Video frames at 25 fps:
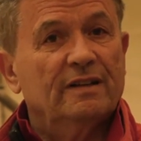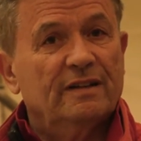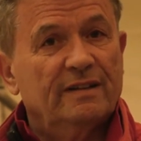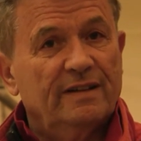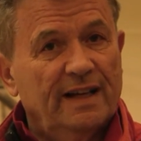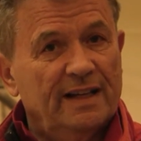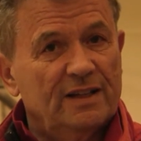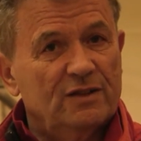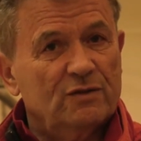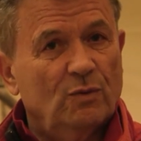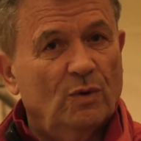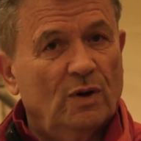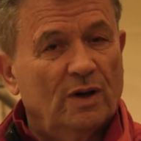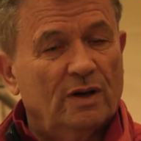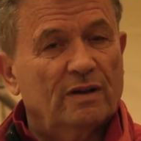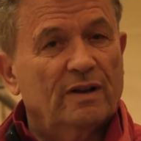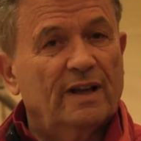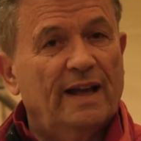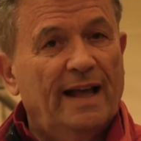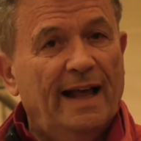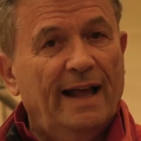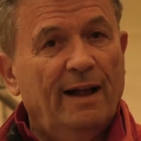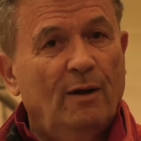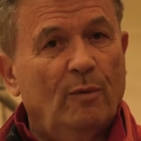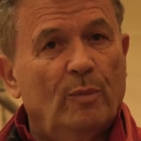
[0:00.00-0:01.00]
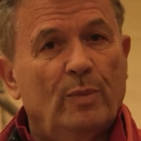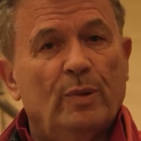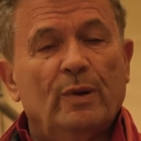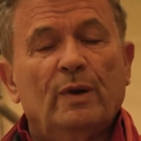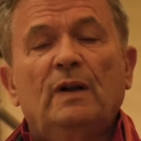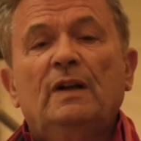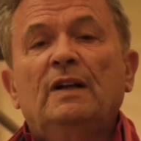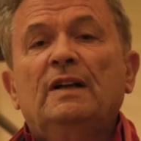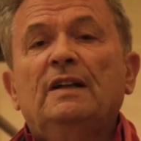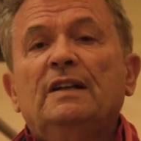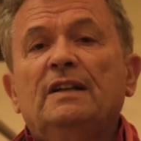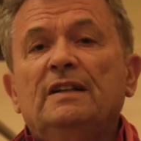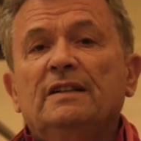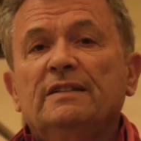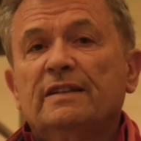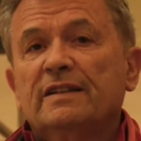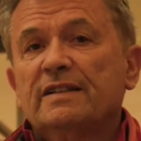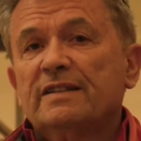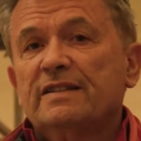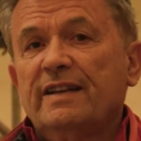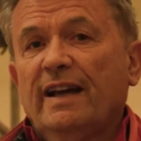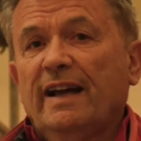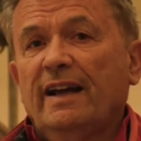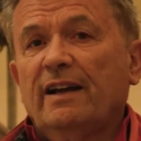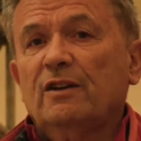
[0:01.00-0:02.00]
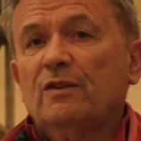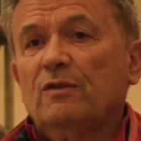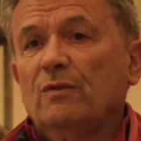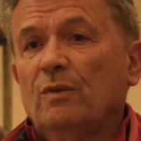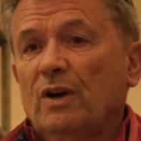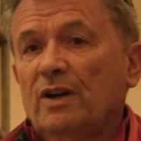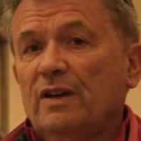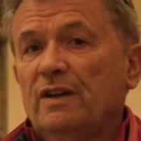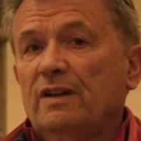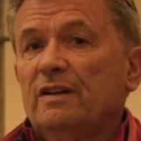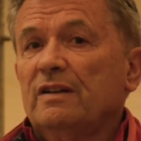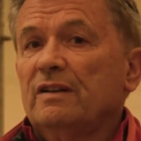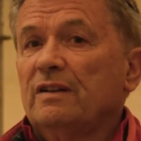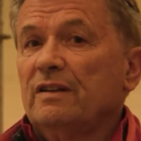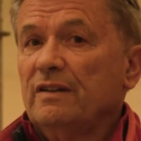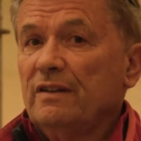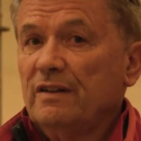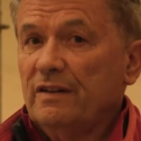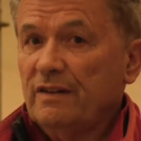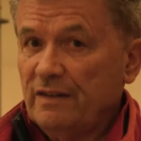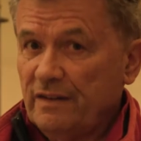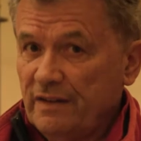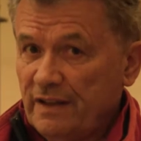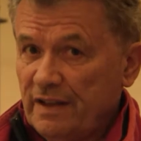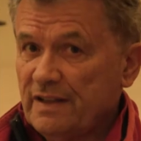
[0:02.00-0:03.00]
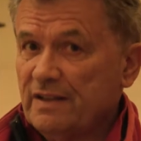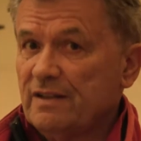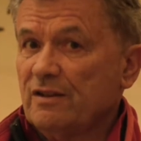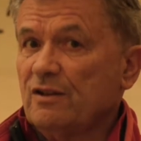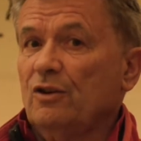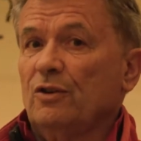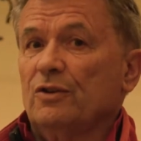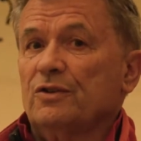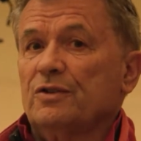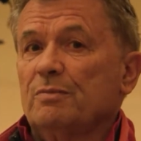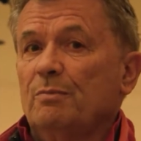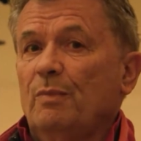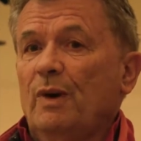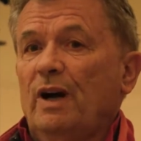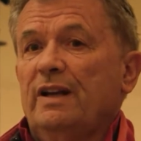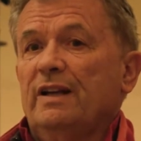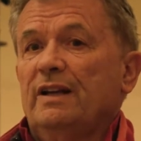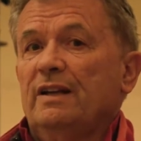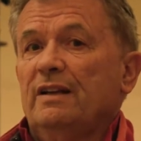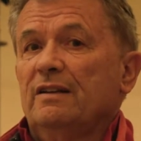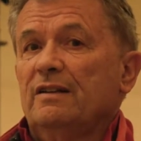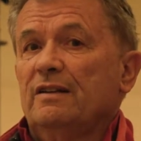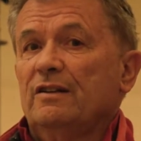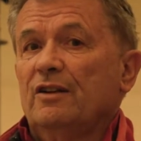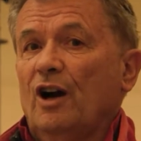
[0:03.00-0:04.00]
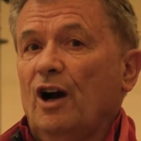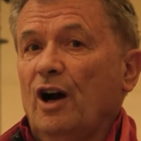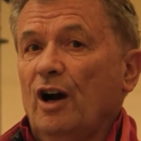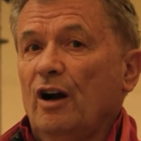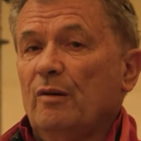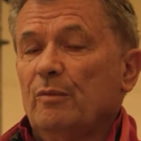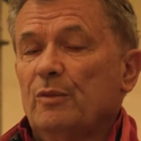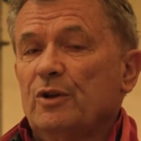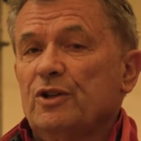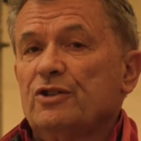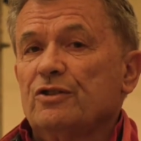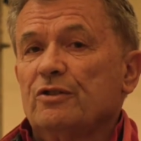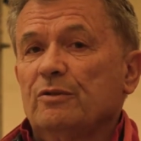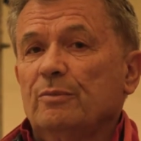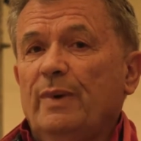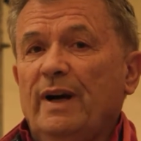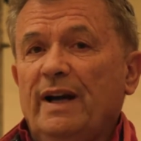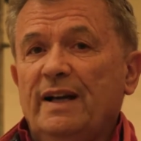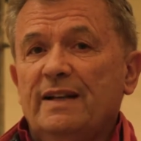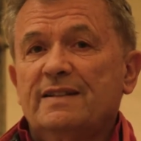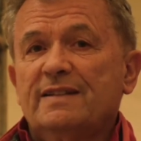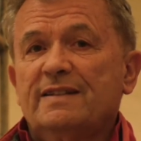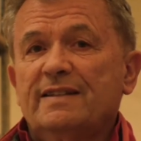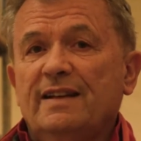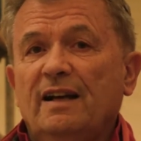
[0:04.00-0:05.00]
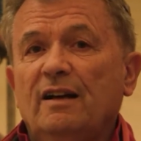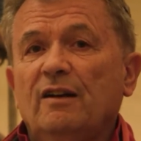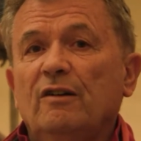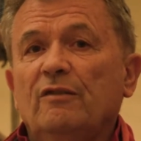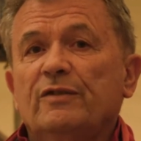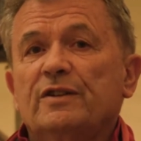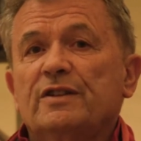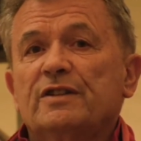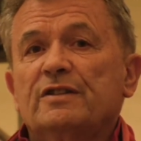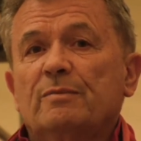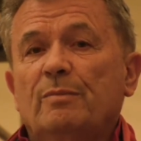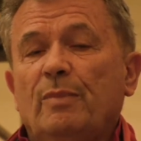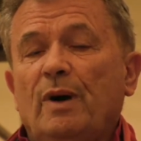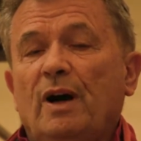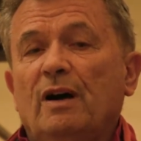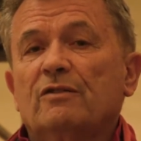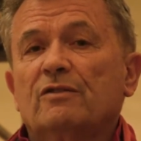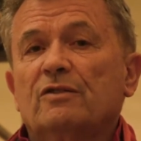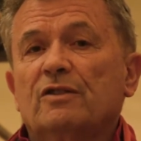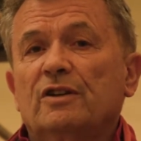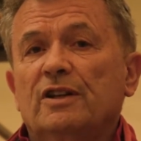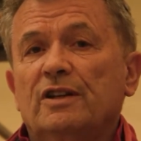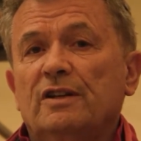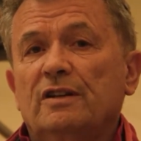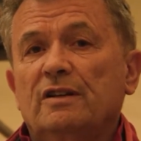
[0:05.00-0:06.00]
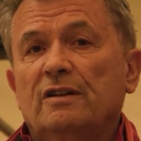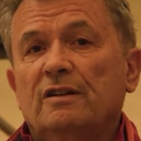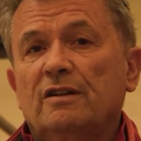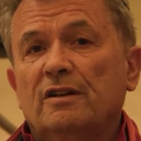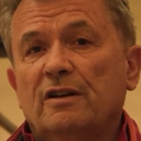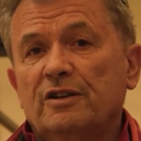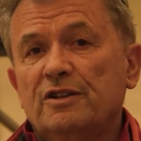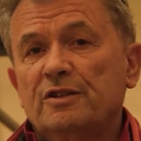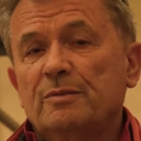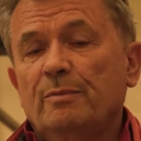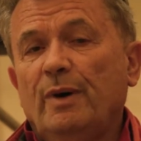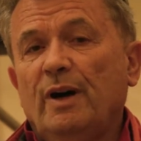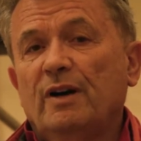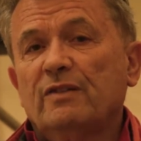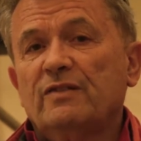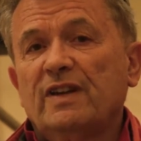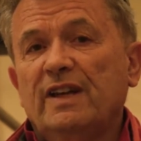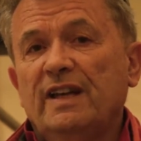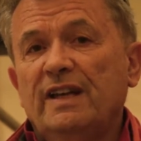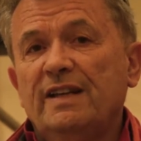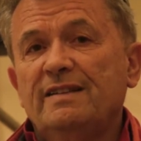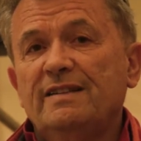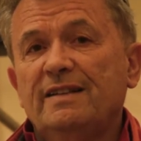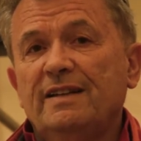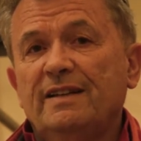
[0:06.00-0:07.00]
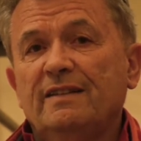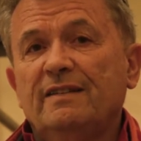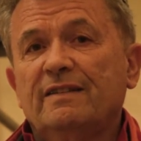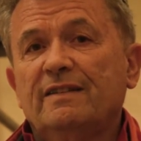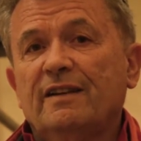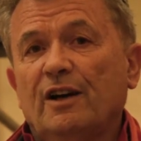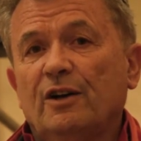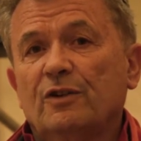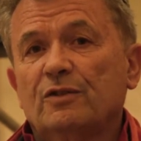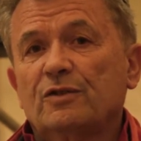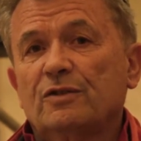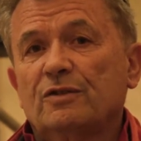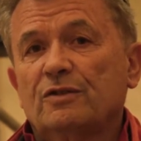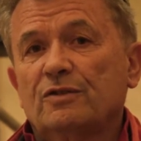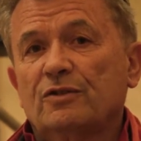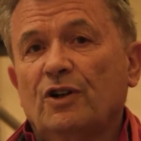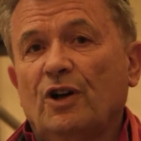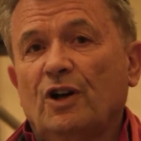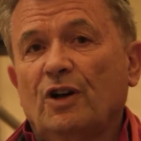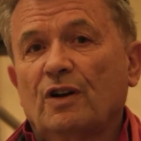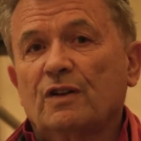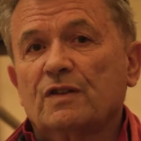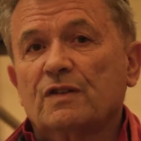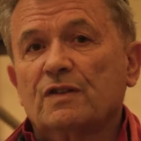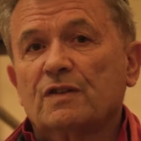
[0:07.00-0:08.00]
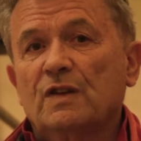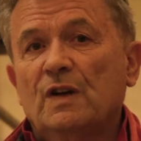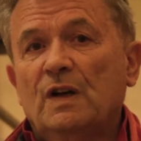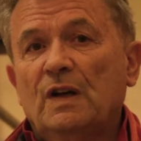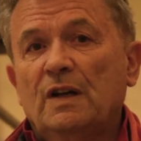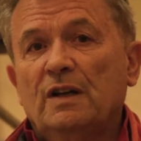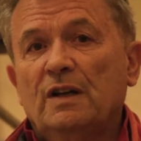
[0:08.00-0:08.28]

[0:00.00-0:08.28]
That's one, help. The second one, this costs money. The armature by itself is about $18,000.